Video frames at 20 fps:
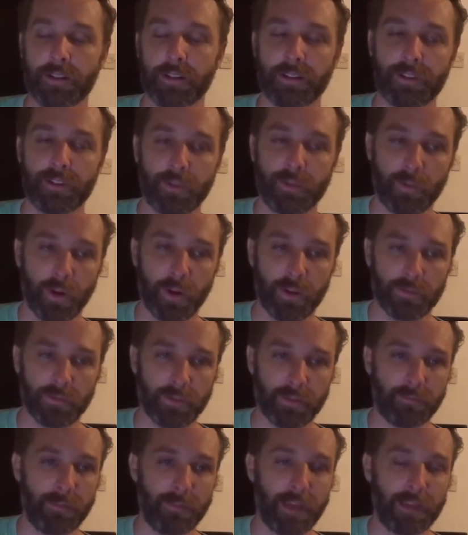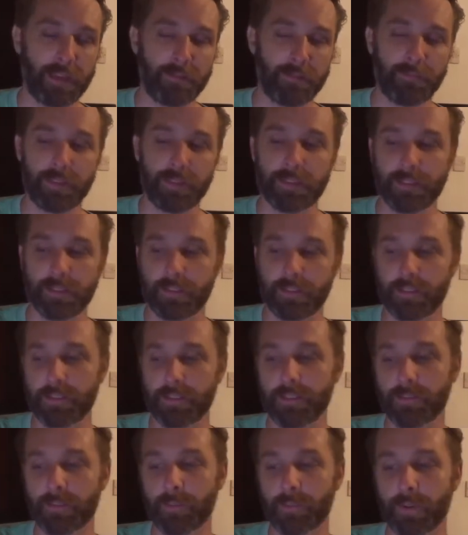200 main
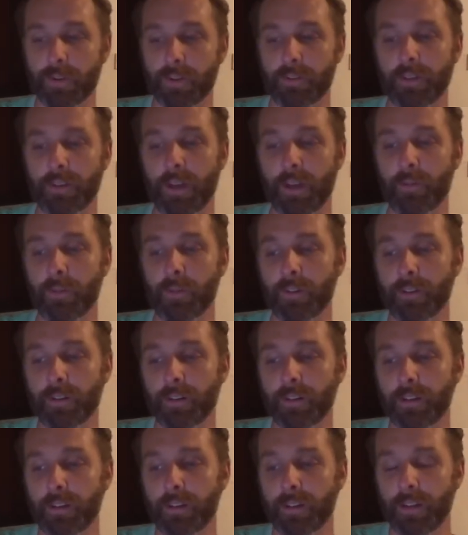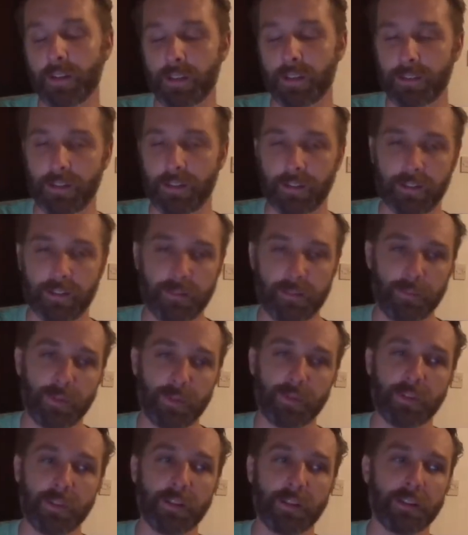businesses per network, and then a
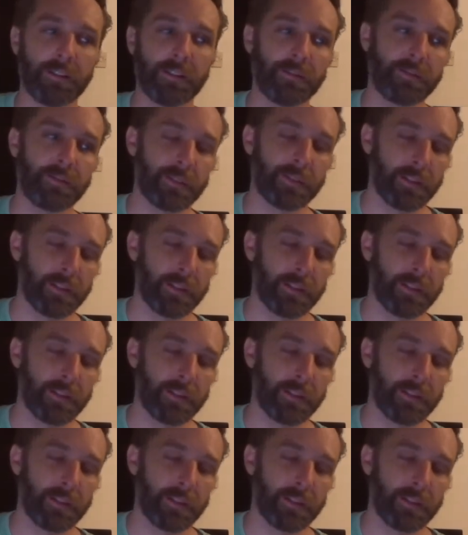community of